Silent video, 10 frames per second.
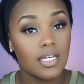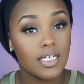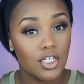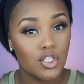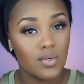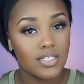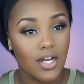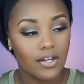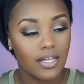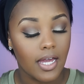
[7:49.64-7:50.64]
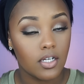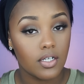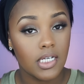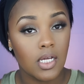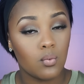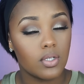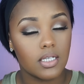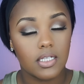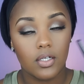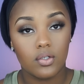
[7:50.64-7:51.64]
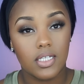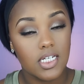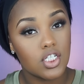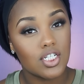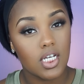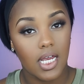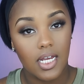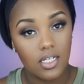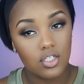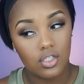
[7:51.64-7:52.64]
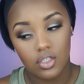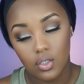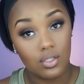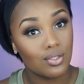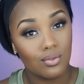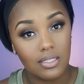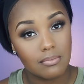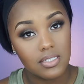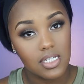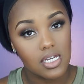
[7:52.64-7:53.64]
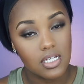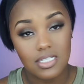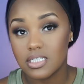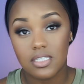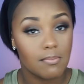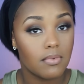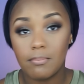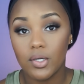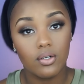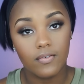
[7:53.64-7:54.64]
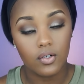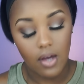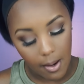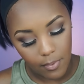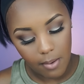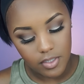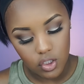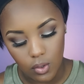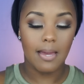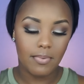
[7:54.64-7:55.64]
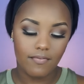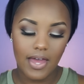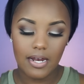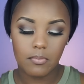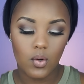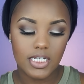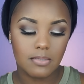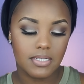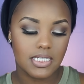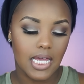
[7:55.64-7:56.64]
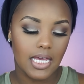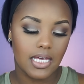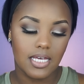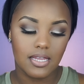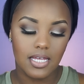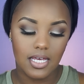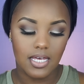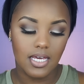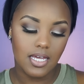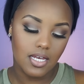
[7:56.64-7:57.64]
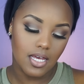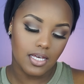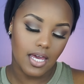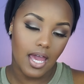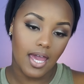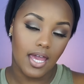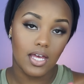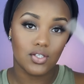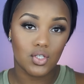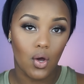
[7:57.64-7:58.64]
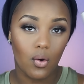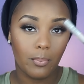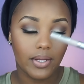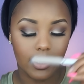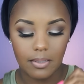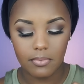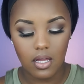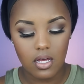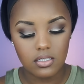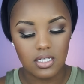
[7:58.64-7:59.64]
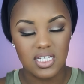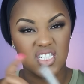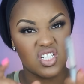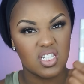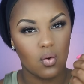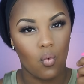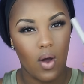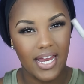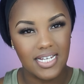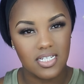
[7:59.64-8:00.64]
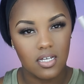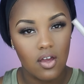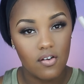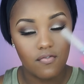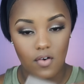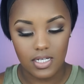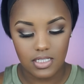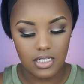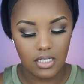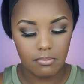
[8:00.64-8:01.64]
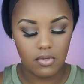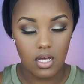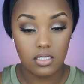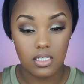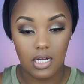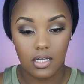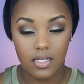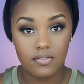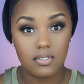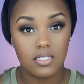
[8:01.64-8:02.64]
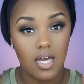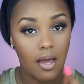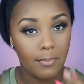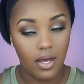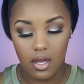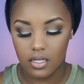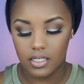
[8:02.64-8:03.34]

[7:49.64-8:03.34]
Get you a dark liner. It will literally change your new lipstick into something beautiful. I promise you. On top of that, I'm going to be taking the NK Taupe Lip Gloss. And this is just a white frosty lip gloss that I love to top.